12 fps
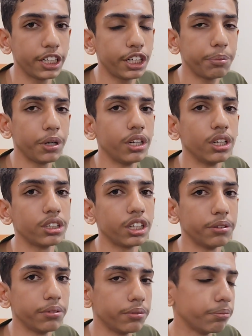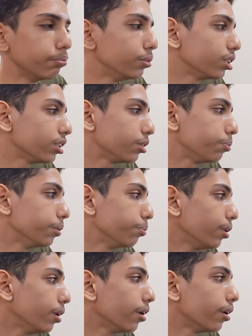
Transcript: entrepreneurs and business people,